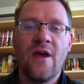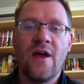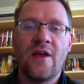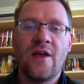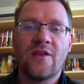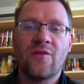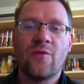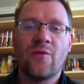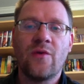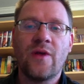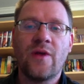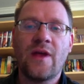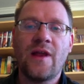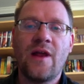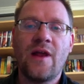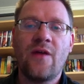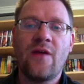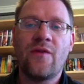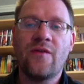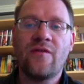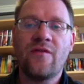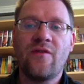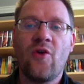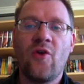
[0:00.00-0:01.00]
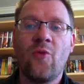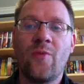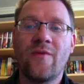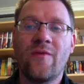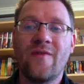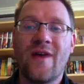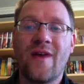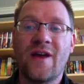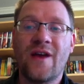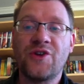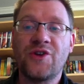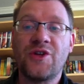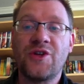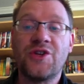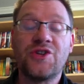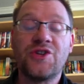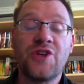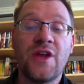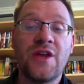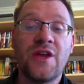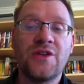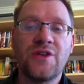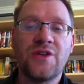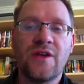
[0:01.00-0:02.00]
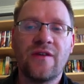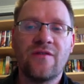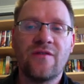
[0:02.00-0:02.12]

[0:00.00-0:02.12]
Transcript: so we're looking at how the slope is actually changing.